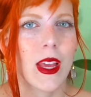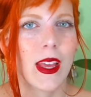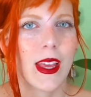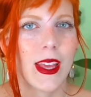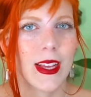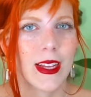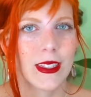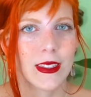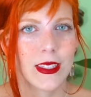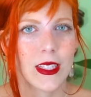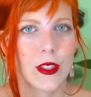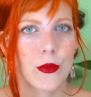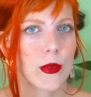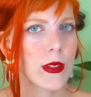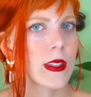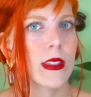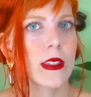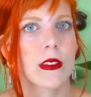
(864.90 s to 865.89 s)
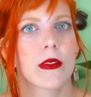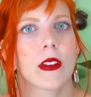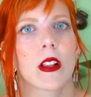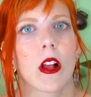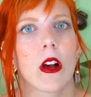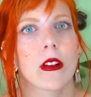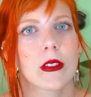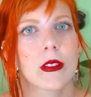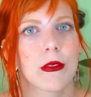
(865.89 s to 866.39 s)
And this was his
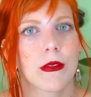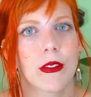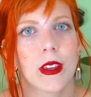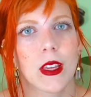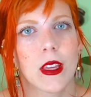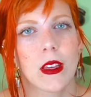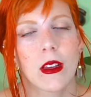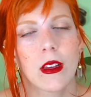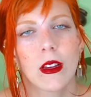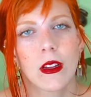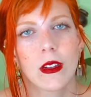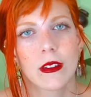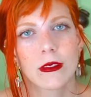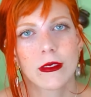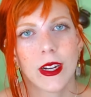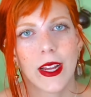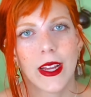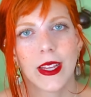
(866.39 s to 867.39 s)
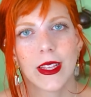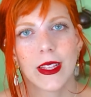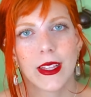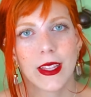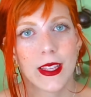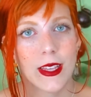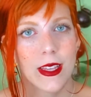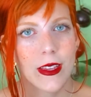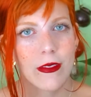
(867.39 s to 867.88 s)
philosophy, right?
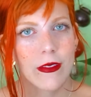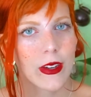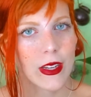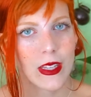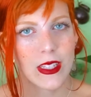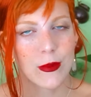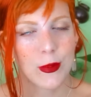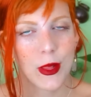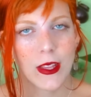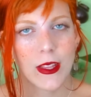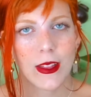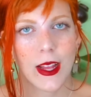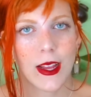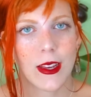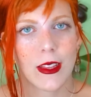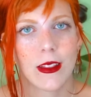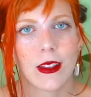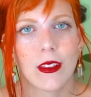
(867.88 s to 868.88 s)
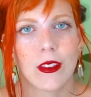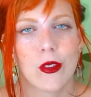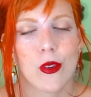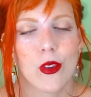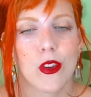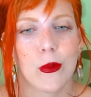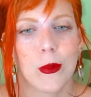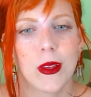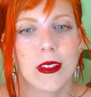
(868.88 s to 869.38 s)
He even explained that in the
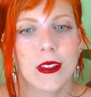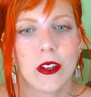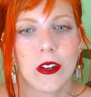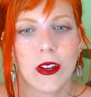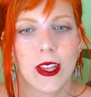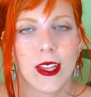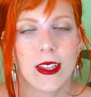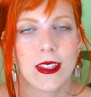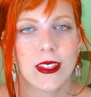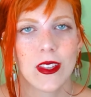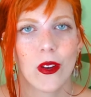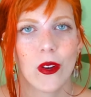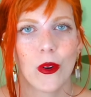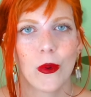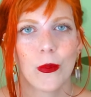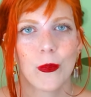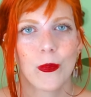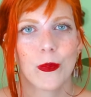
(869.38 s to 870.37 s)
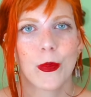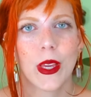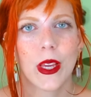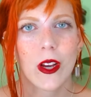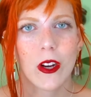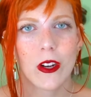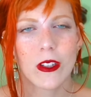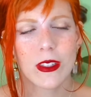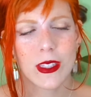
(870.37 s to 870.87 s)
documentary. So
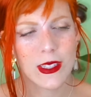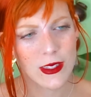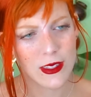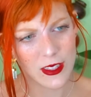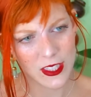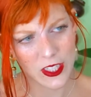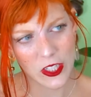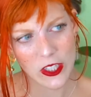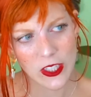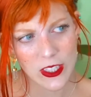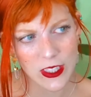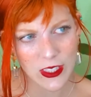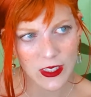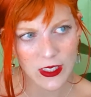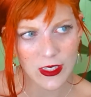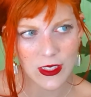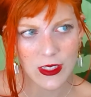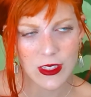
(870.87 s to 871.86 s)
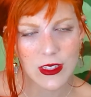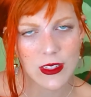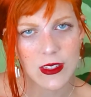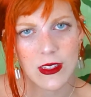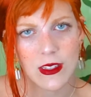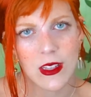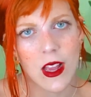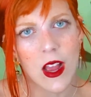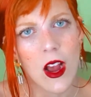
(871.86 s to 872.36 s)
because
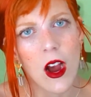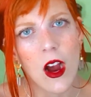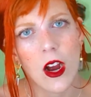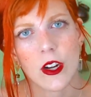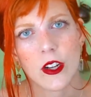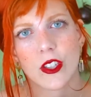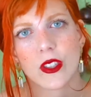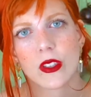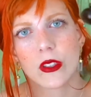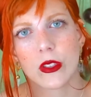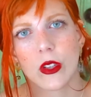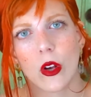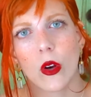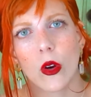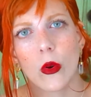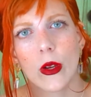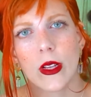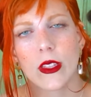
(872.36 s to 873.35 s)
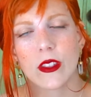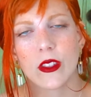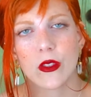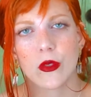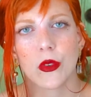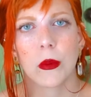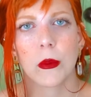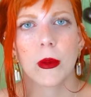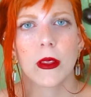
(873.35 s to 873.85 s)
narcissists are so
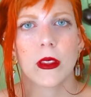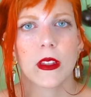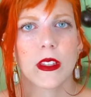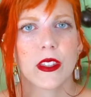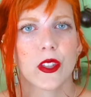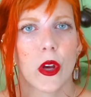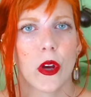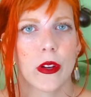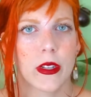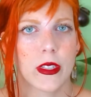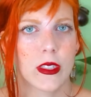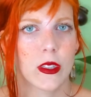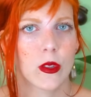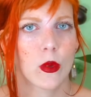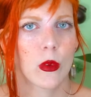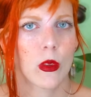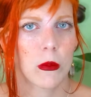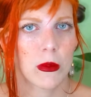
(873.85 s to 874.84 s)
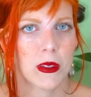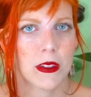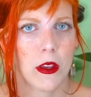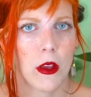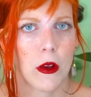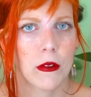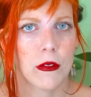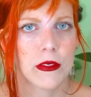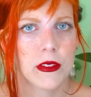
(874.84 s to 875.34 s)
extremely dishonest to
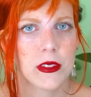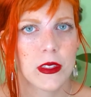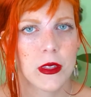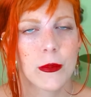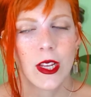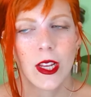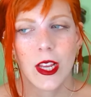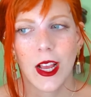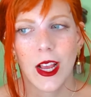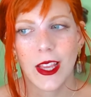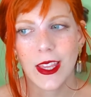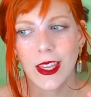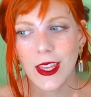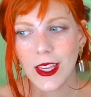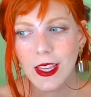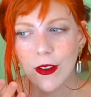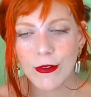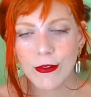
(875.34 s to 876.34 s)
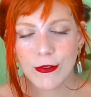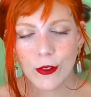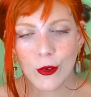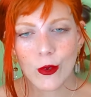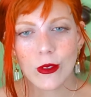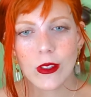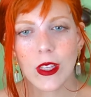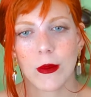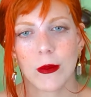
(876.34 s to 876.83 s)
themselves, he
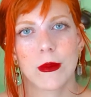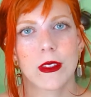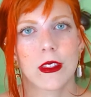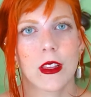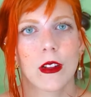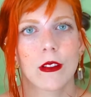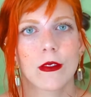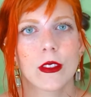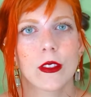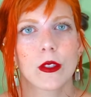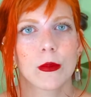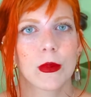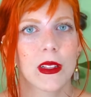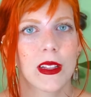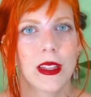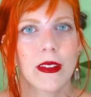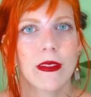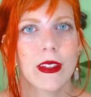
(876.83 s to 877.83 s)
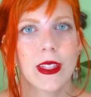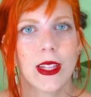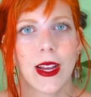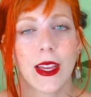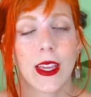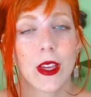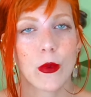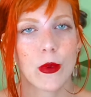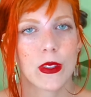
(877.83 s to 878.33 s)
fooled himself into believing that
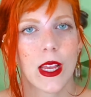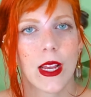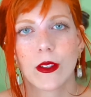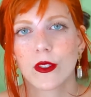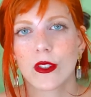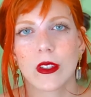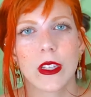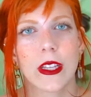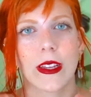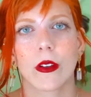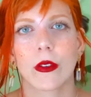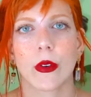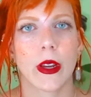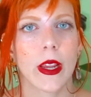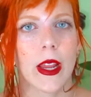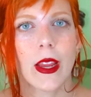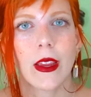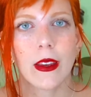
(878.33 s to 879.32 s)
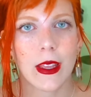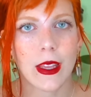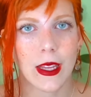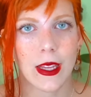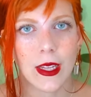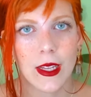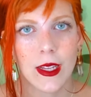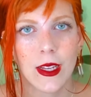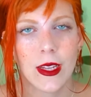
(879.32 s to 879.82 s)
he was actually
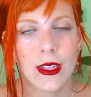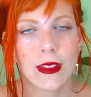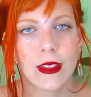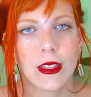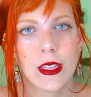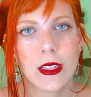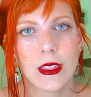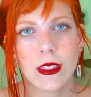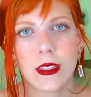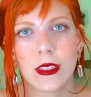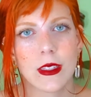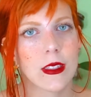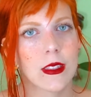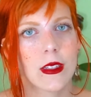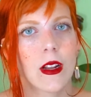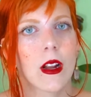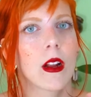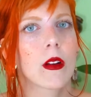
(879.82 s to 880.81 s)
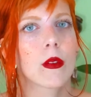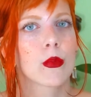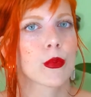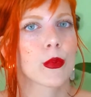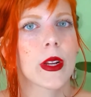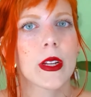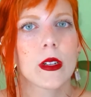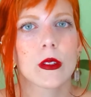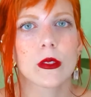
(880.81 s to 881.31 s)
creating these
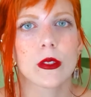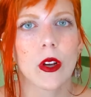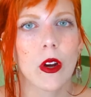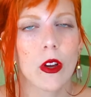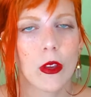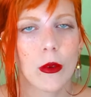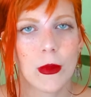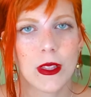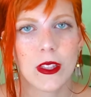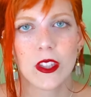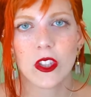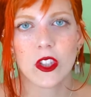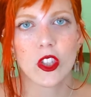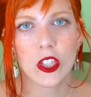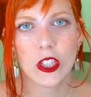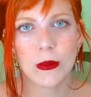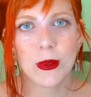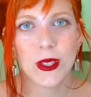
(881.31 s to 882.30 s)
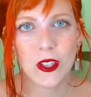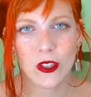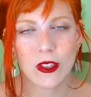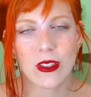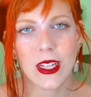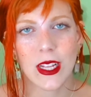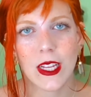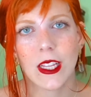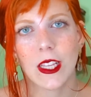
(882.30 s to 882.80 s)
real documents just
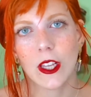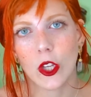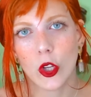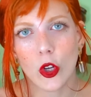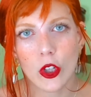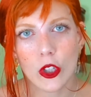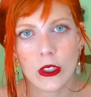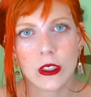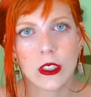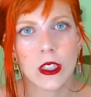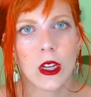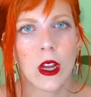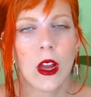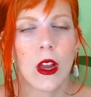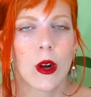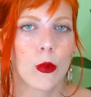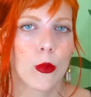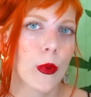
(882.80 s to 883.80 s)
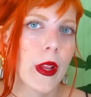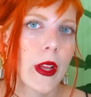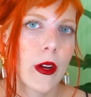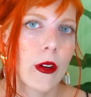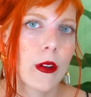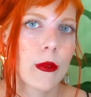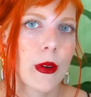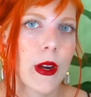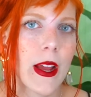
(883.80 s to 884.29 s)
because they looked
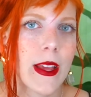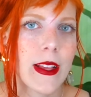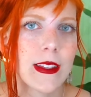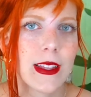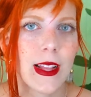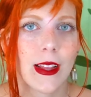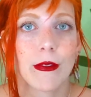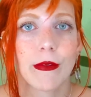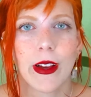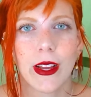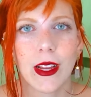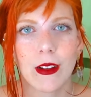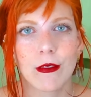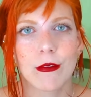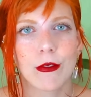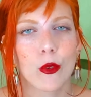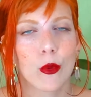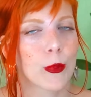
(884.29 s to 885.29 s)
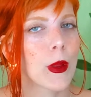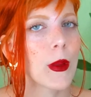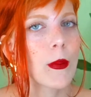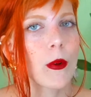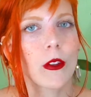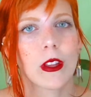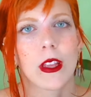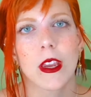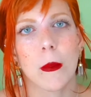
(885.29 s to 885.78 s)
real, right? It's like if I can fool
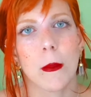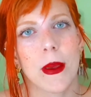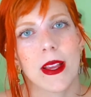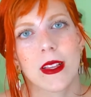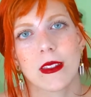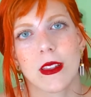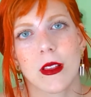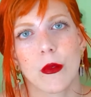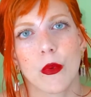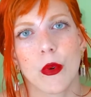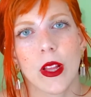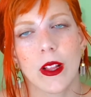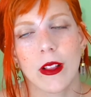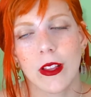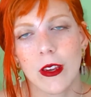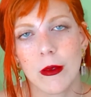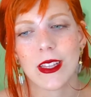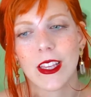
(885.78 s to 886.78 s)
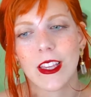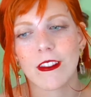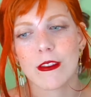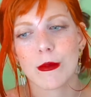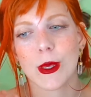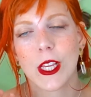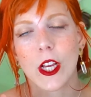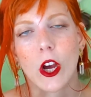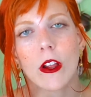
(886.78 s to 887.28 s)
people, then it makes it real and it
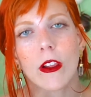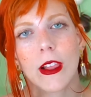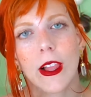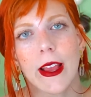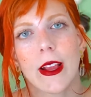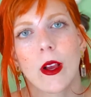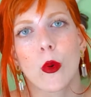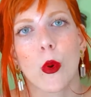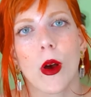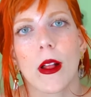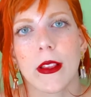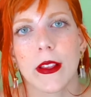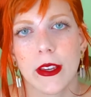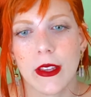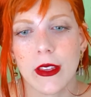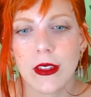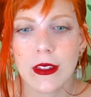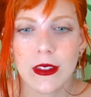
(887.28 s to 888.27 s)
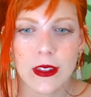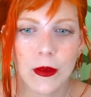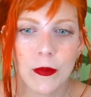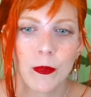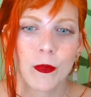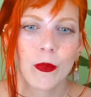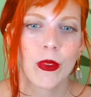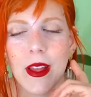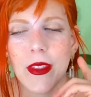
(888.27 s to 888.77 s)
gives me godlike qualities.
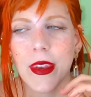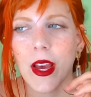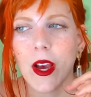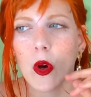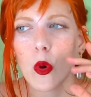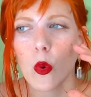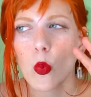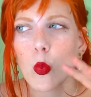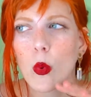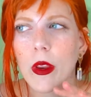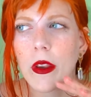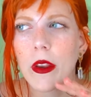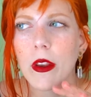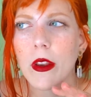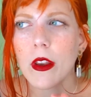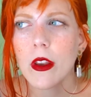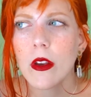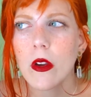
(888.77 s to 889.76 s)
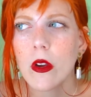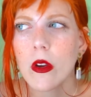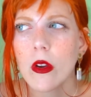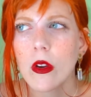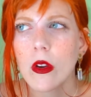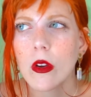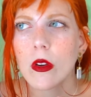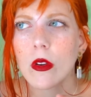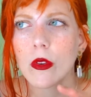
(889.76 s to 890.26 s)
Now, when
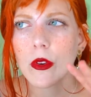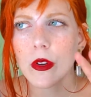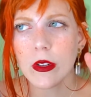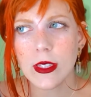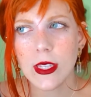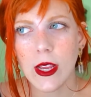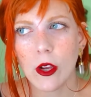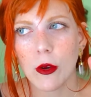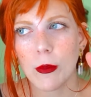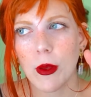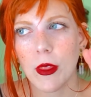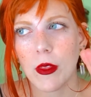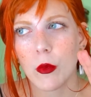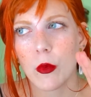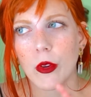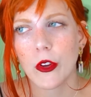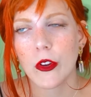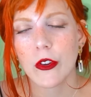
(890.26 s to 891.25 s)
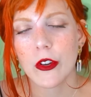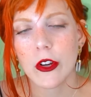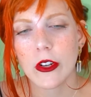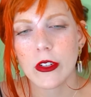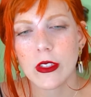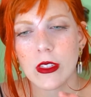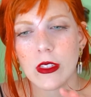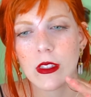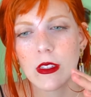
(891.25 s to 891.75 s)
you're a psychopath and when you're a
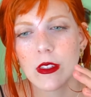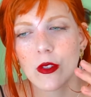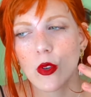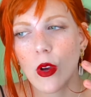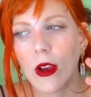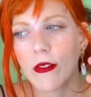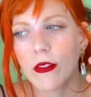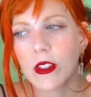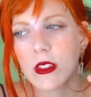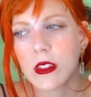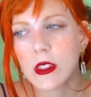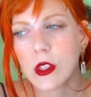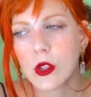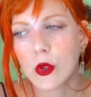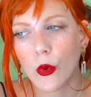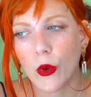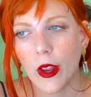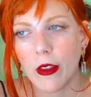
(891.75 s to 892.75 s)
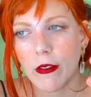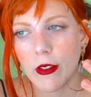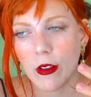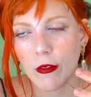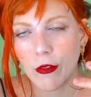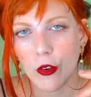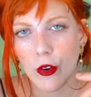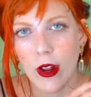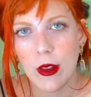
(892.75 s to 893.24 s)
narcissist, you have this craving
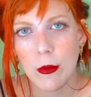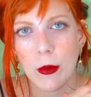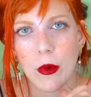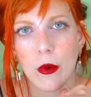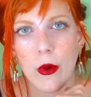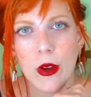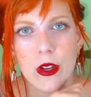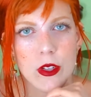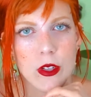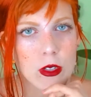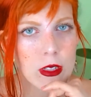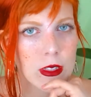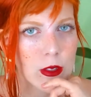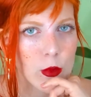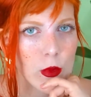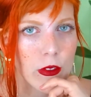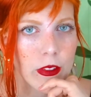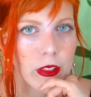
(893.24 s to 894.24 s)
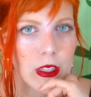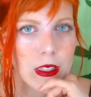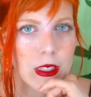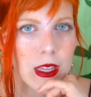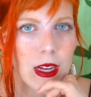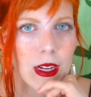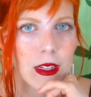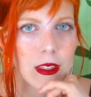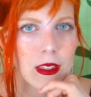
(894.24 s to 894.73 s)
for admiration, as we've
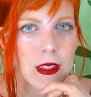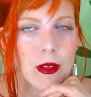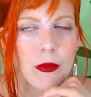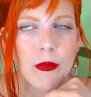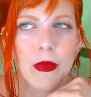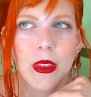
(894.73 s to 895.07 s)
discussed.